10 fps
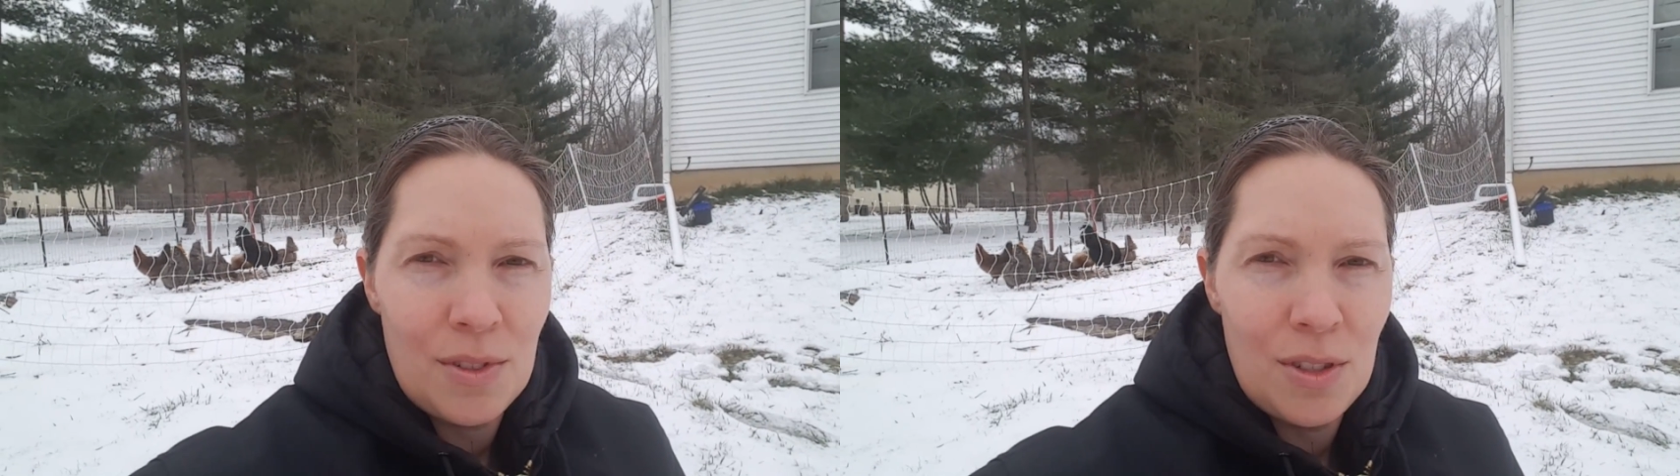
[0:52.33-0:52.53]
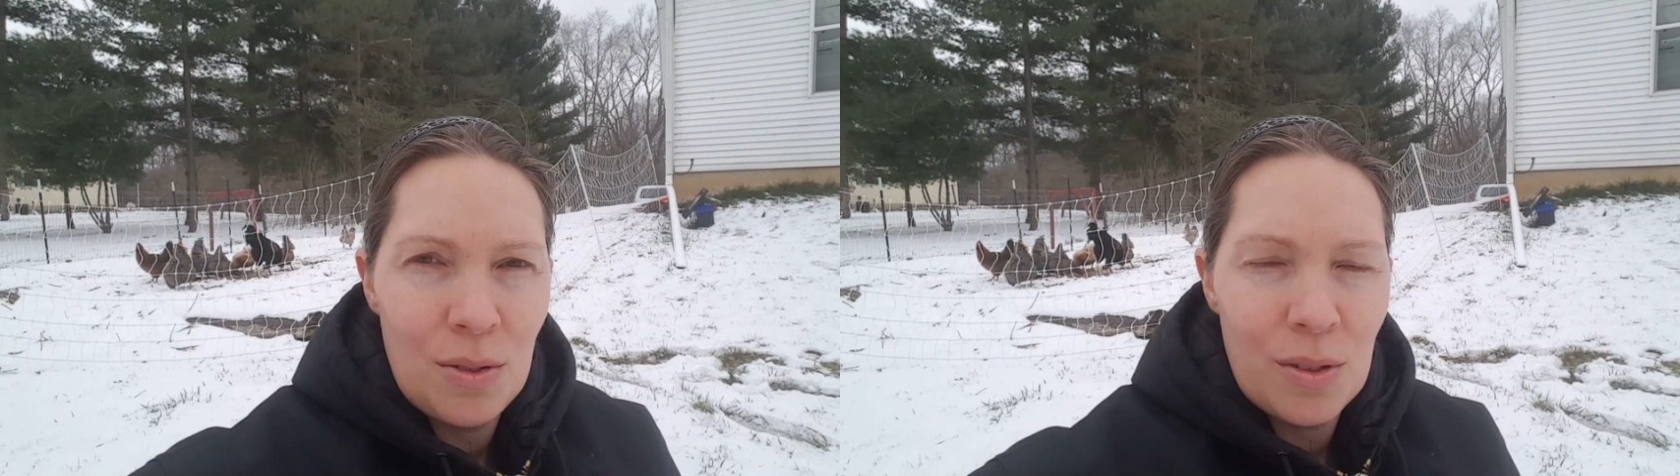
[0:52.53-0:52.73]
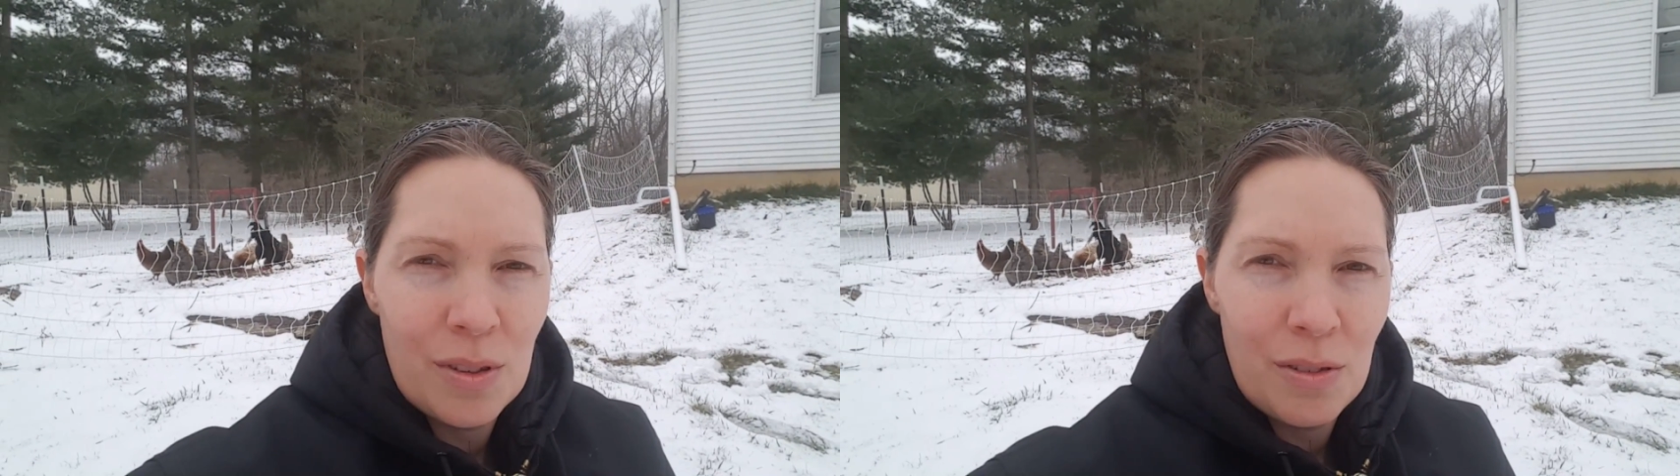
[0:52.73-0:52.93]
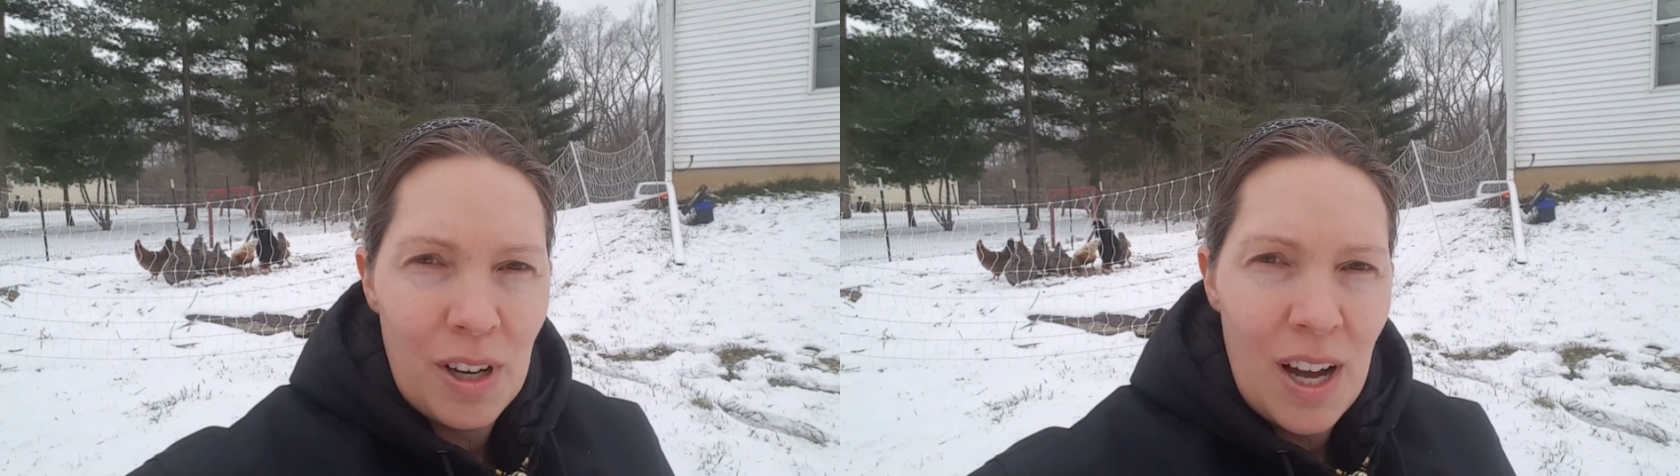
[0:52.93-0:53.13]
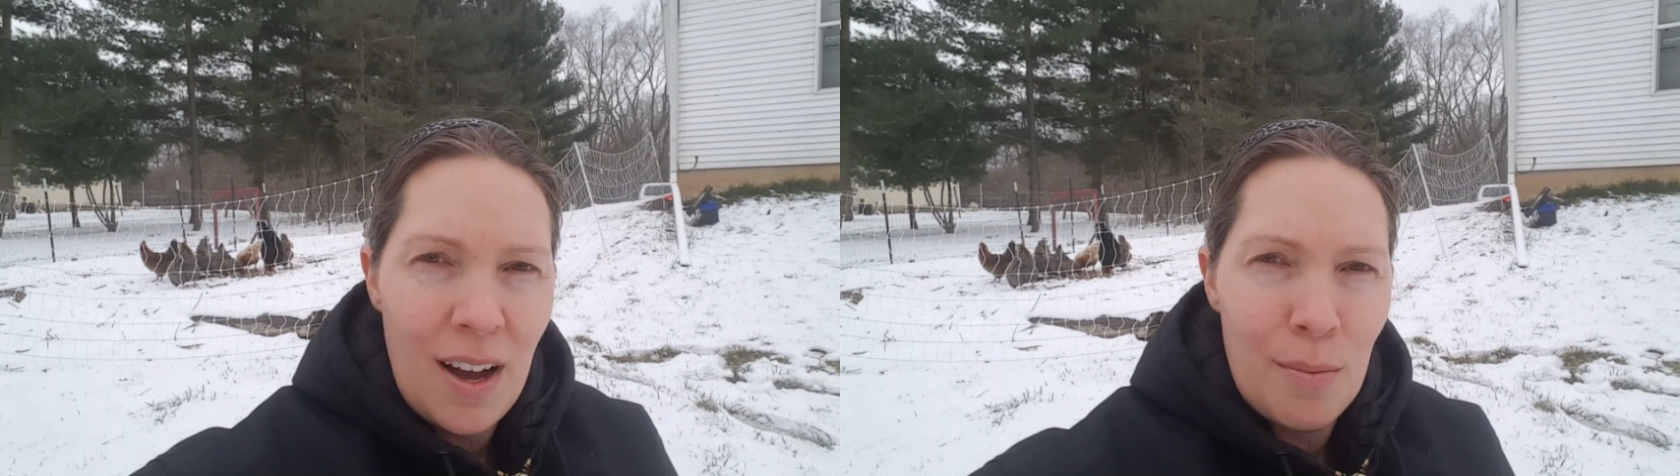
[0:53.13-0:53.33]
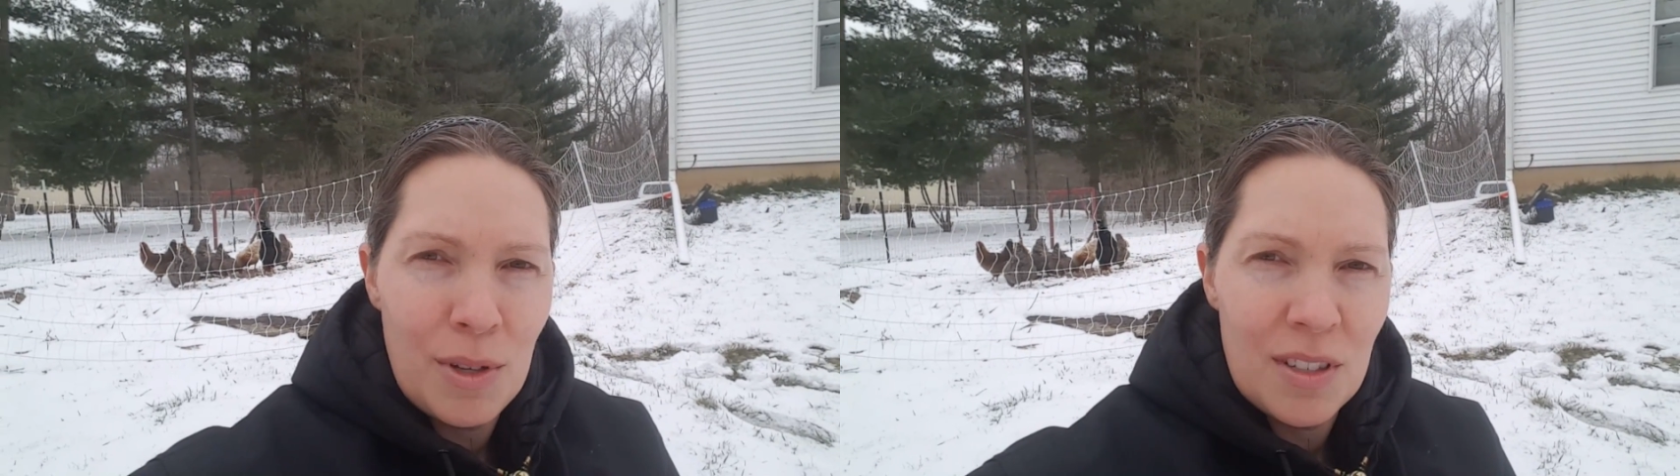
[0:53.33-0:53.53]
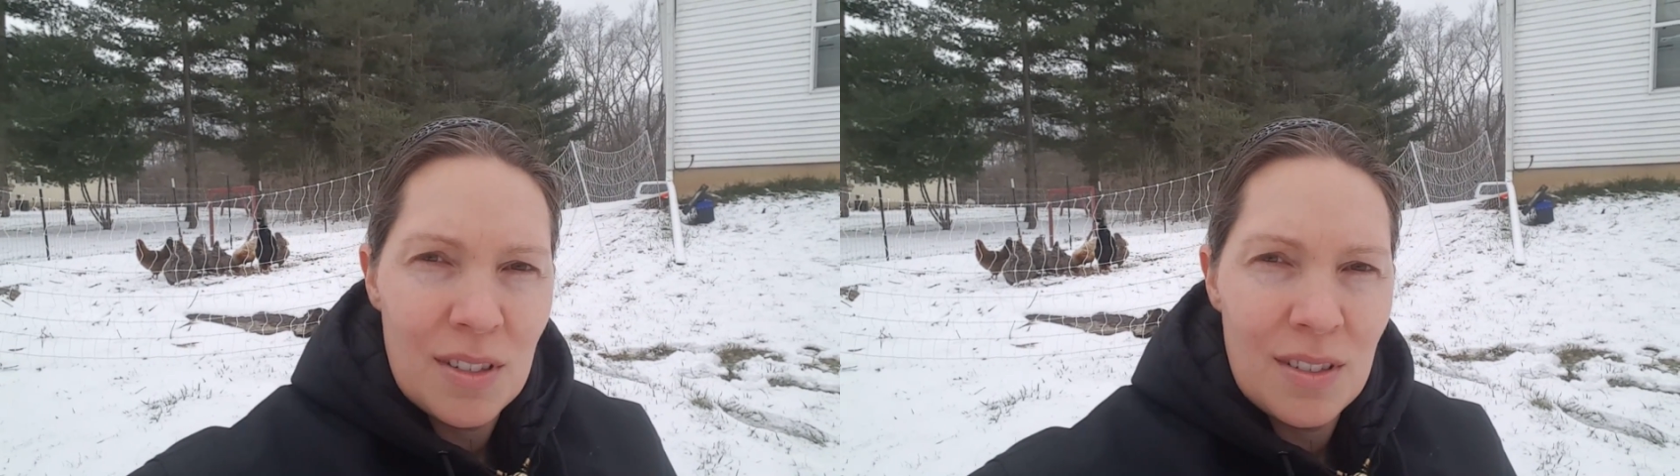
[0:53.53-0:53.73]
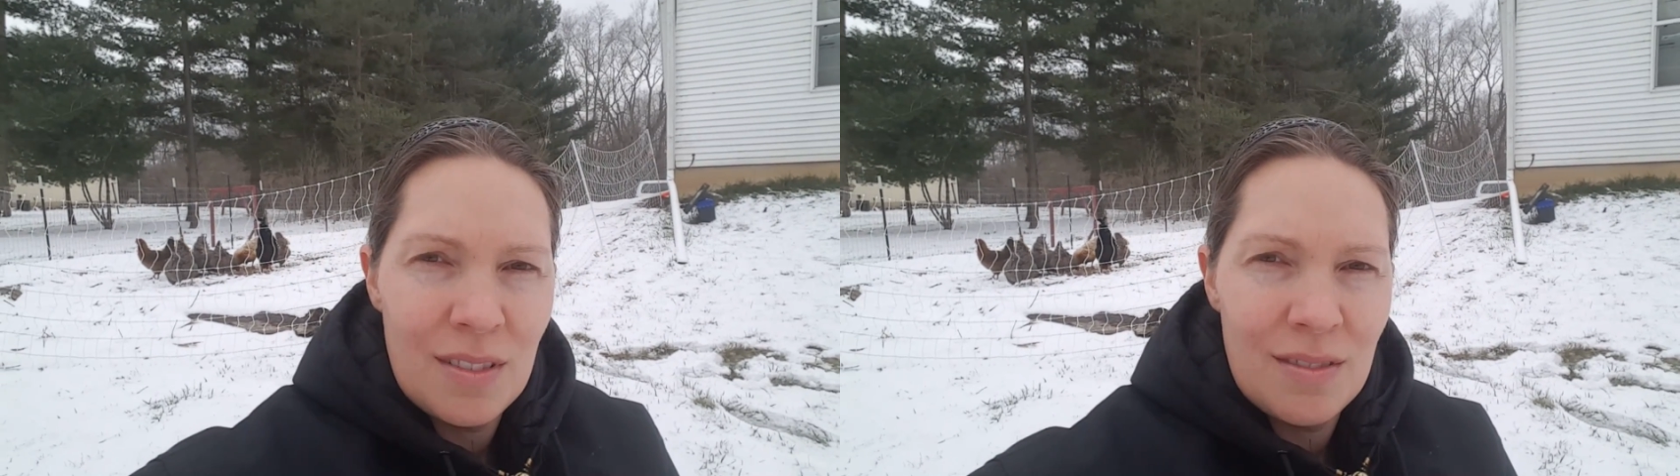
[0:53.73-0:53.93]
2 or 3
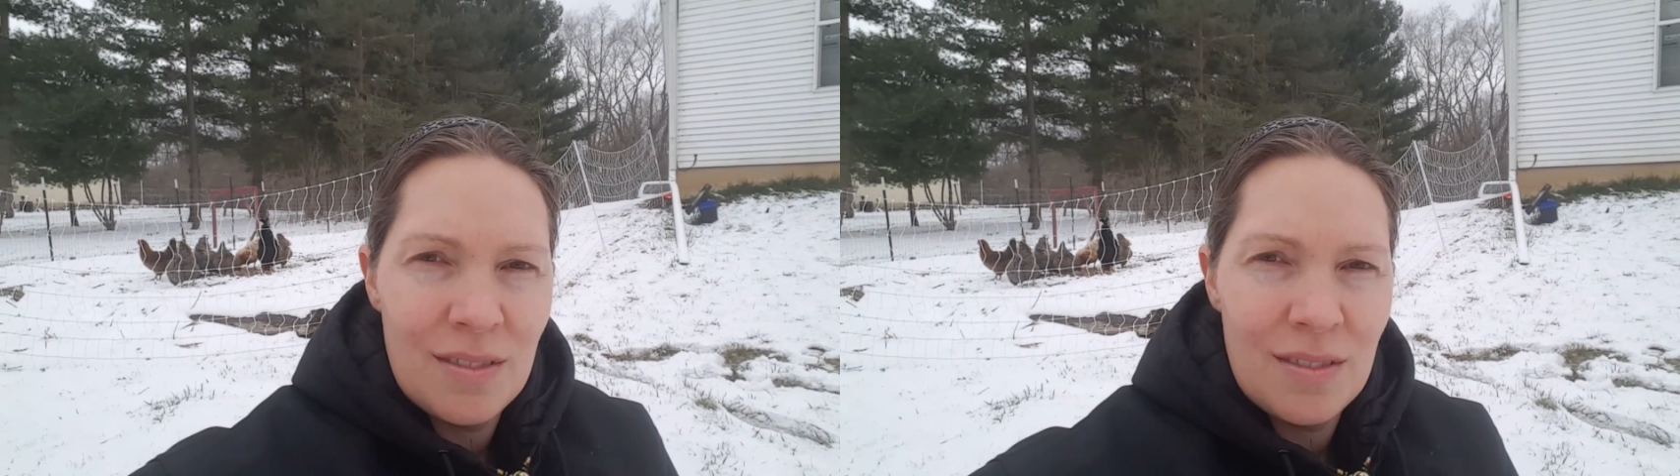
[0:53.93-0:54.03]
hobbies